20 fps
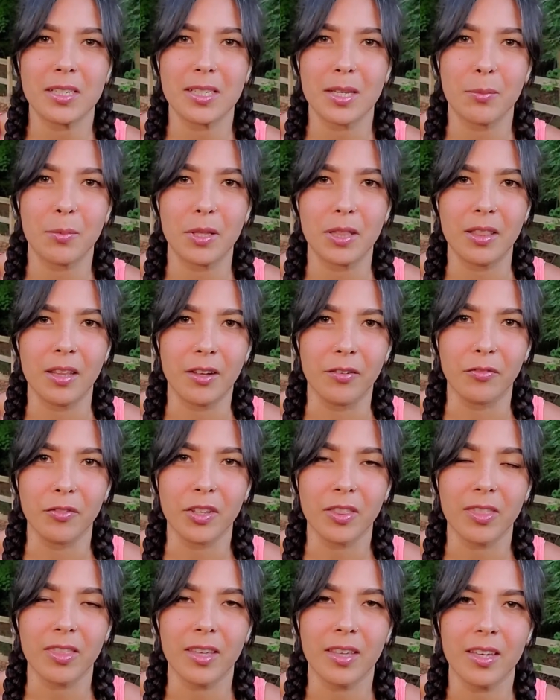I'm in love
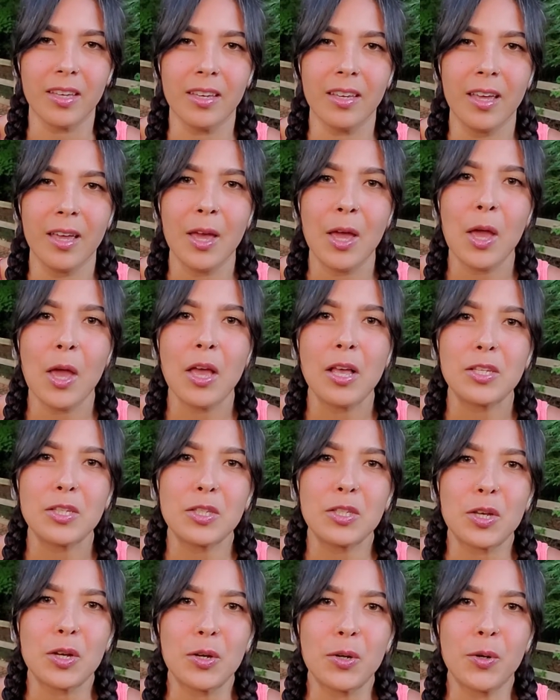with it.
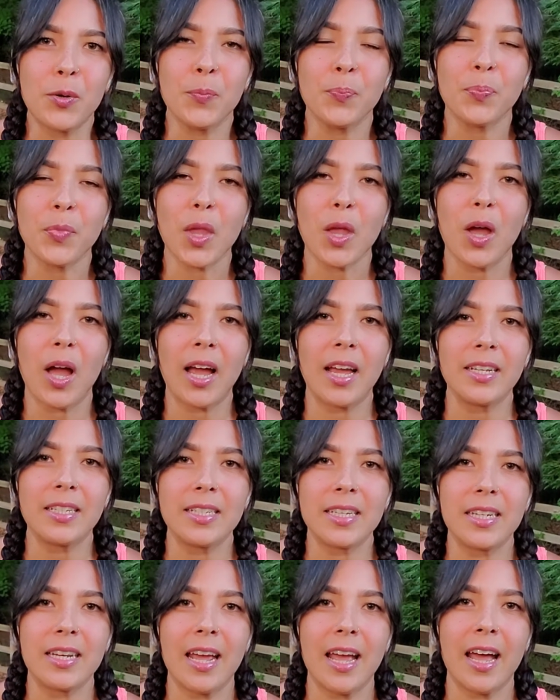So I
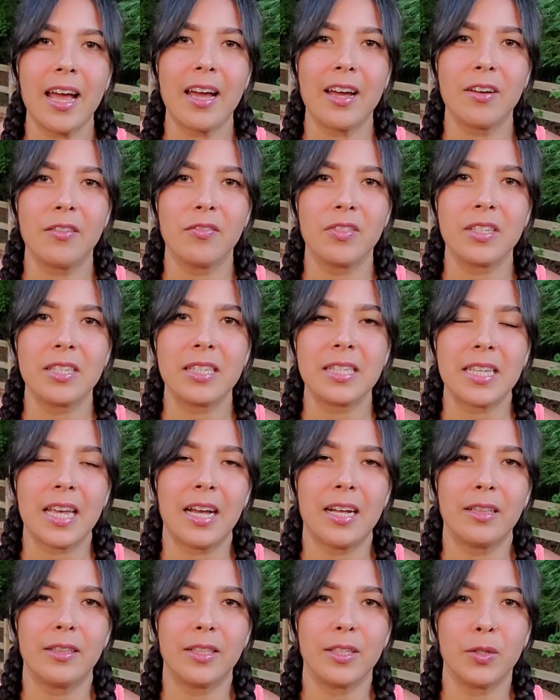did have the
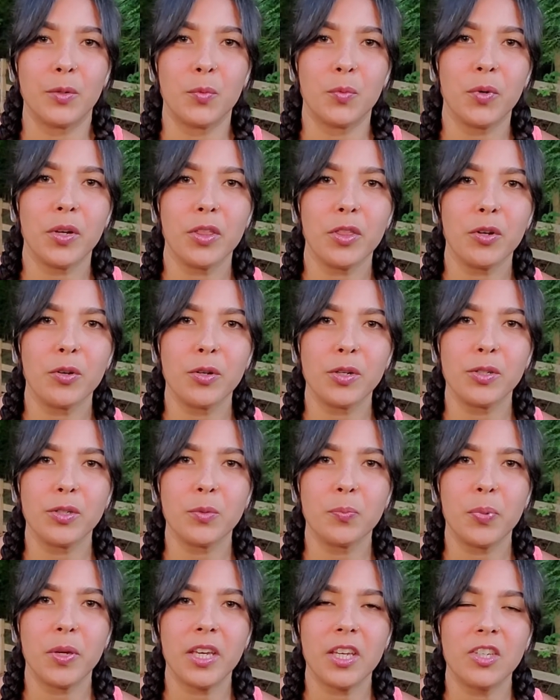salad with
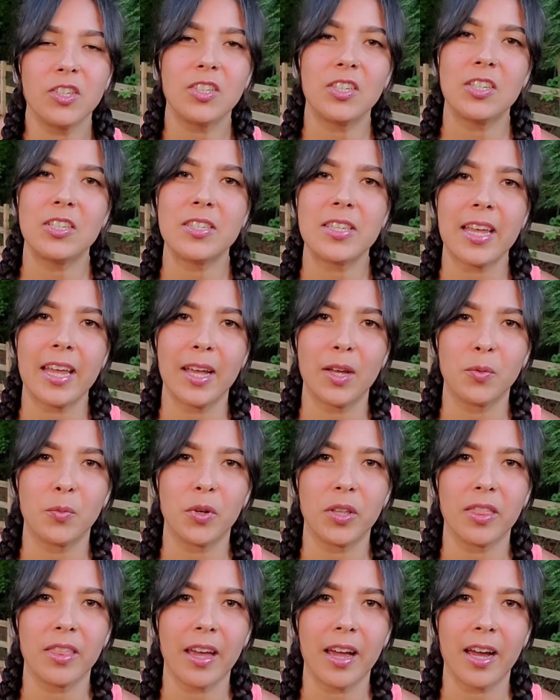grilled peaches and
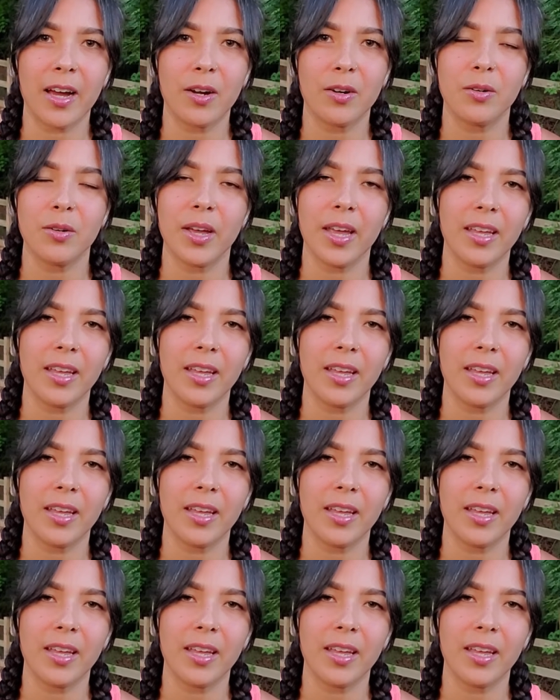without,